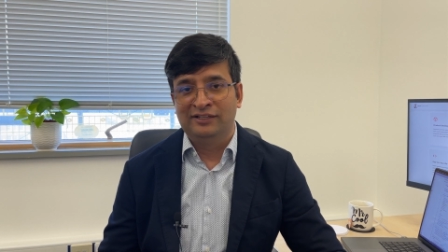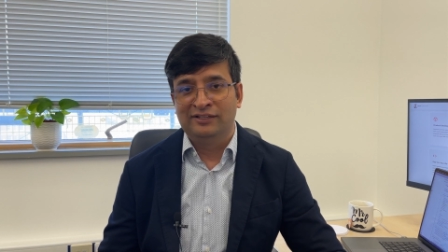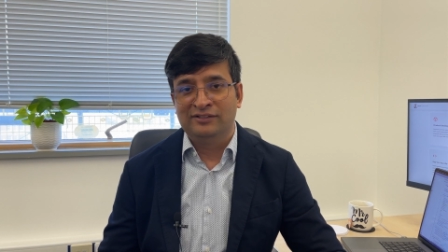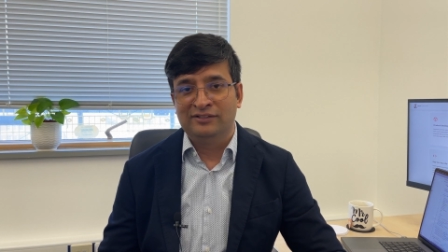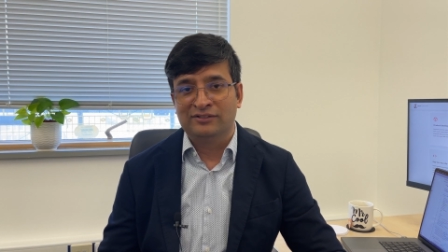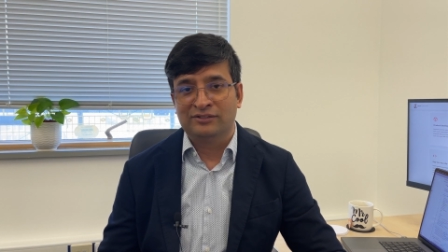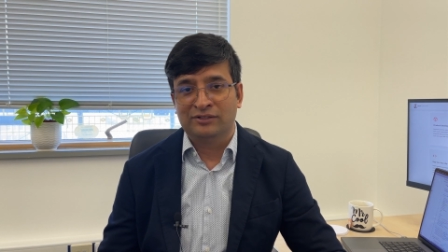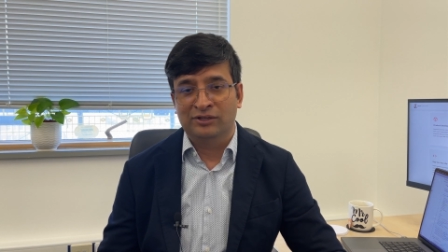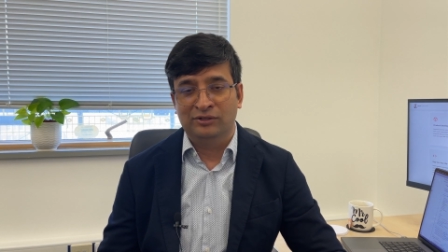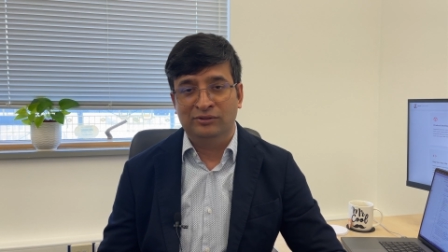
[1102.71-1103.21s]

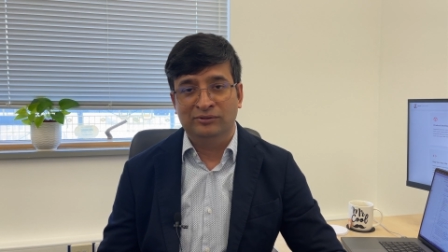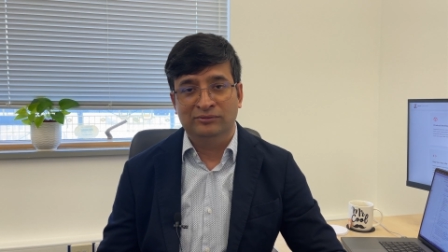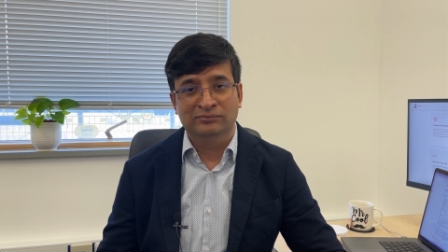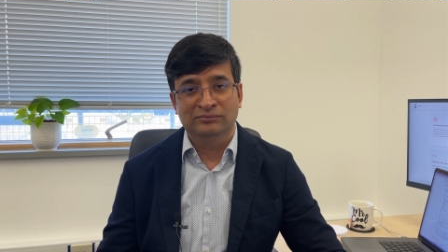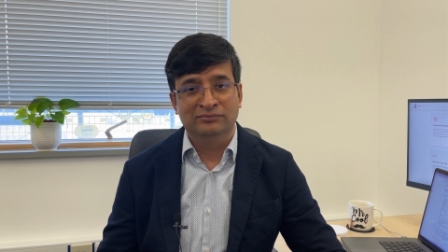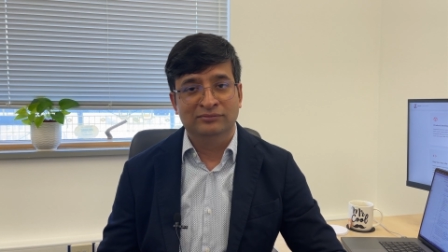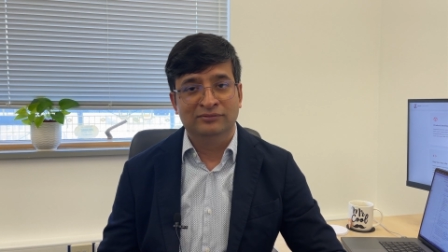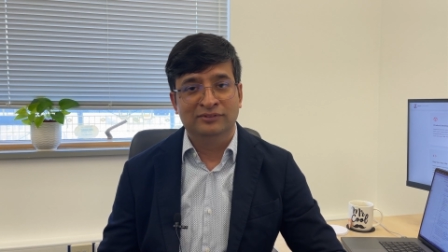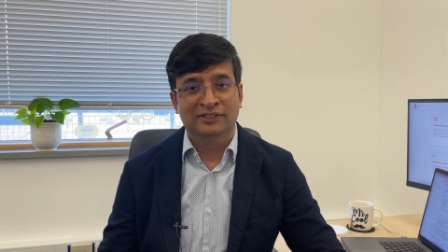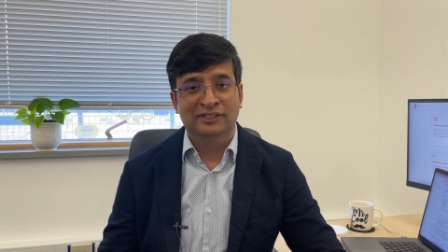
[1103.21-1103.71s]
So
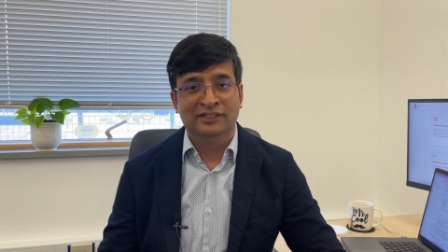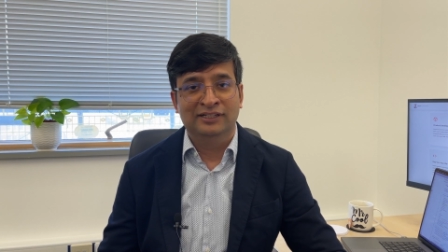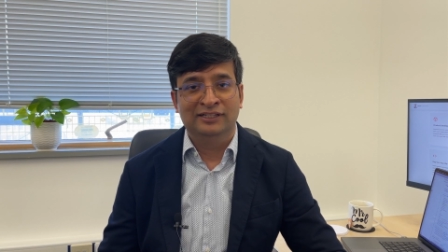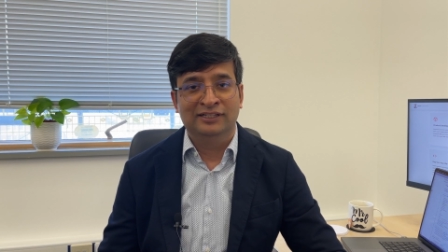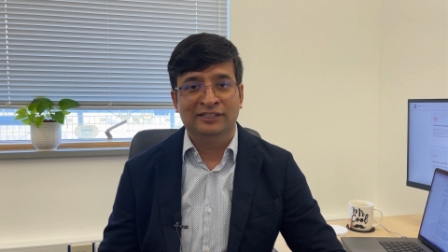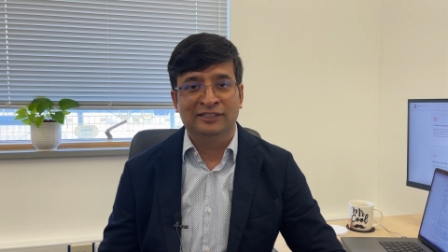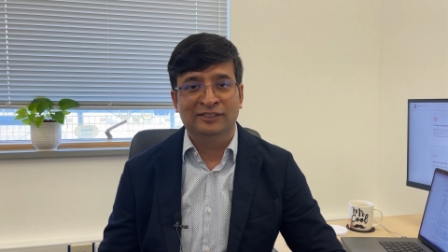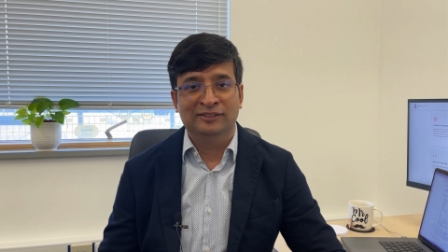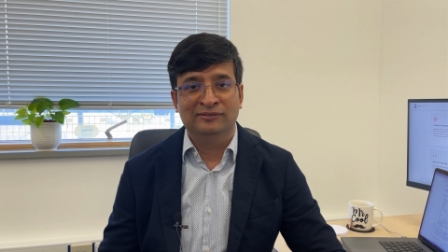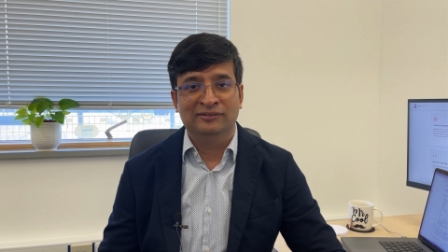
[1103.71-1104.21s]

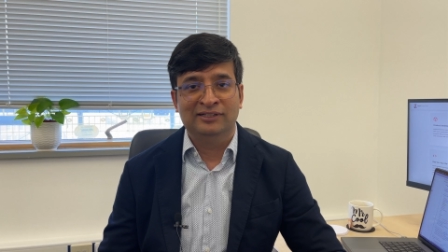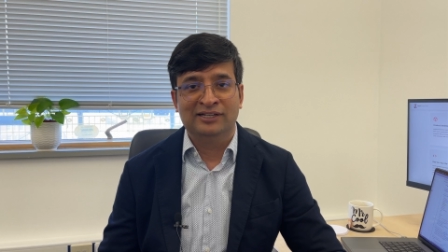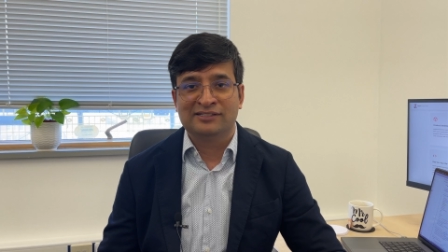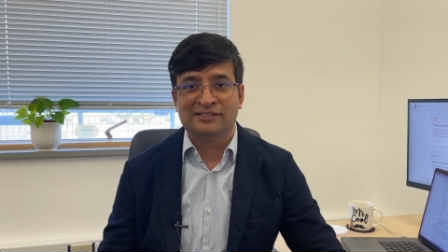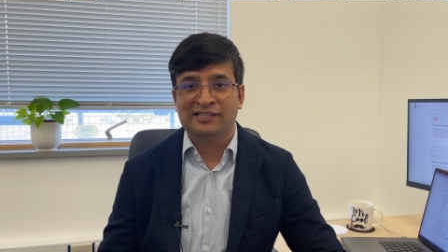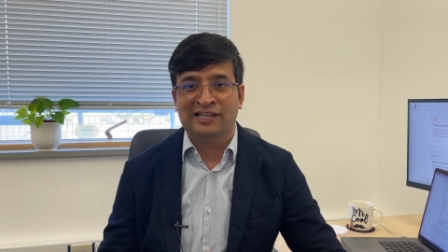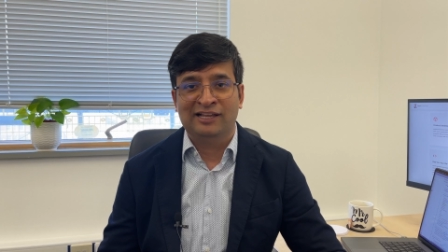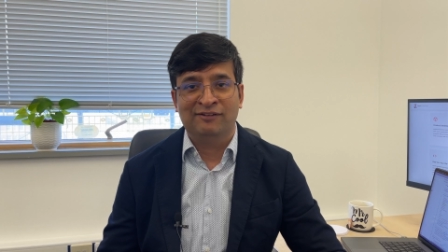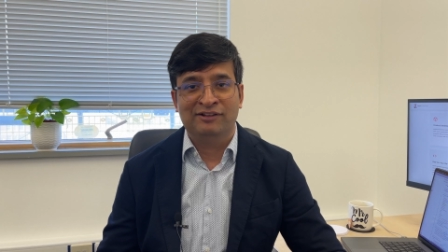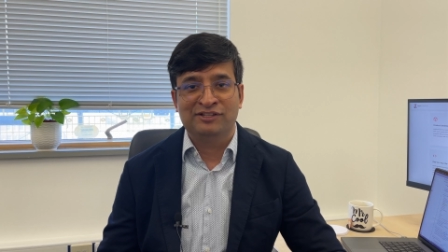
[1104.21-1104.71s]
let's
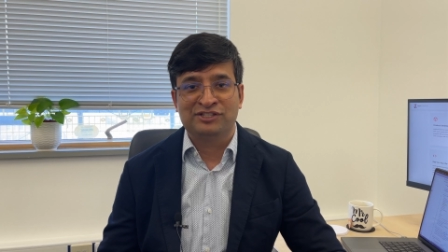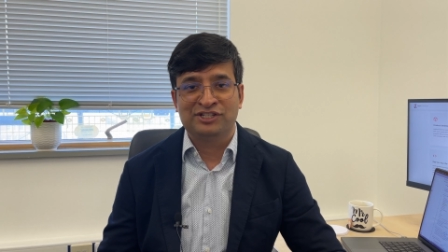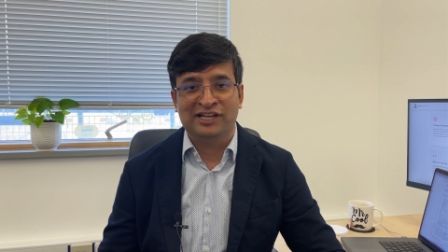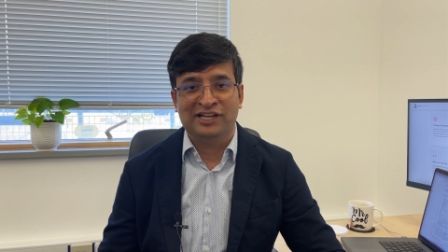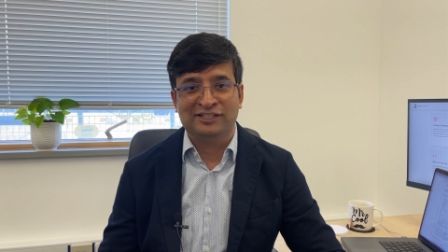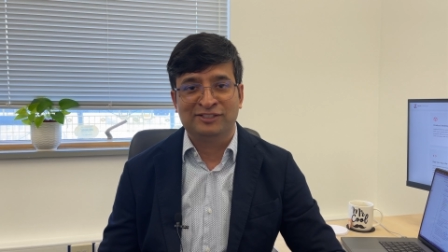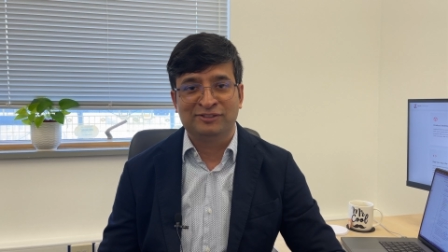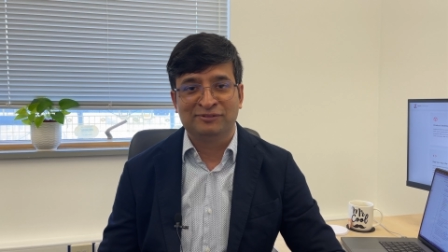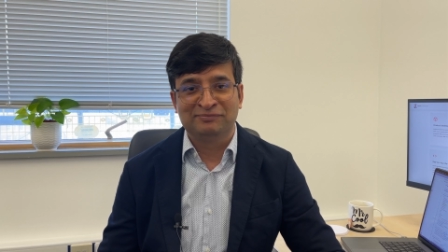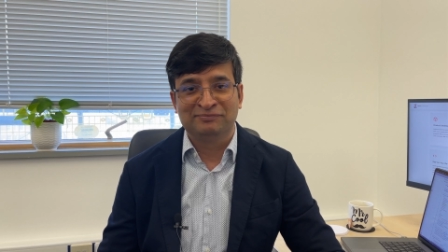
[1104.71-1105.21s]
have a chat.